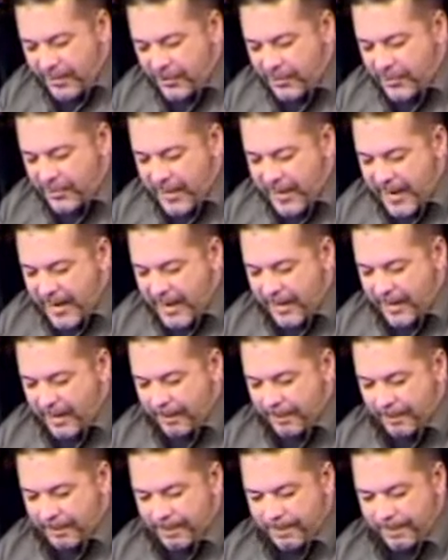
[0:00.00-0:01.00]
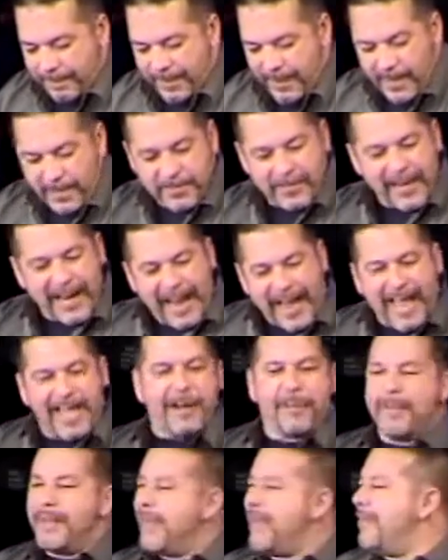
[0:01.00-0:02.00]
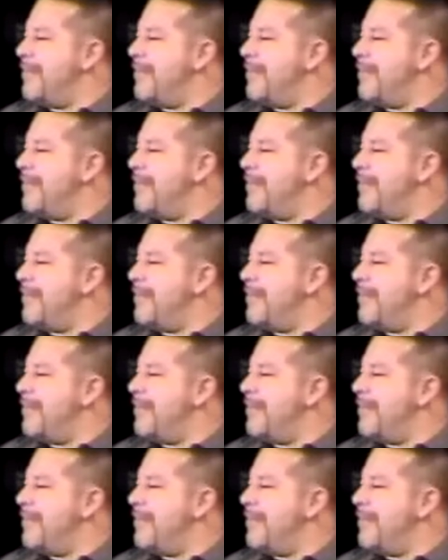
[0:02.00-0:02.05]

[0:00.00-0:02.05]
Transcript: shame. Listen, Adam and